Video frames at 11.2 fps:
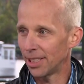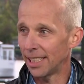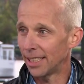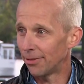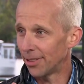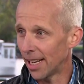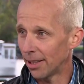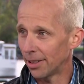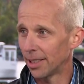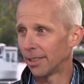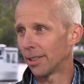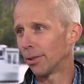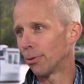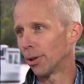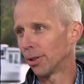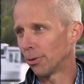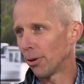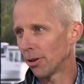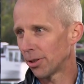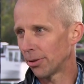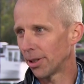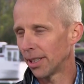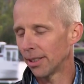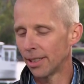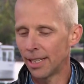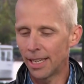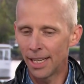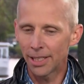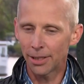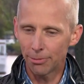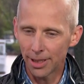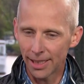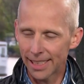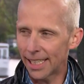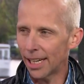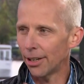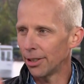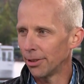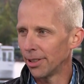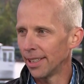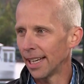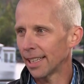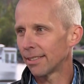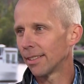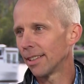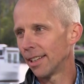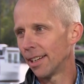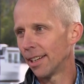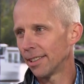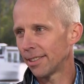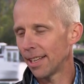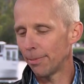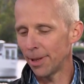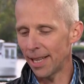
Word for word: You need the Fidelities of the world who are also here to really carry you to the next uh, step.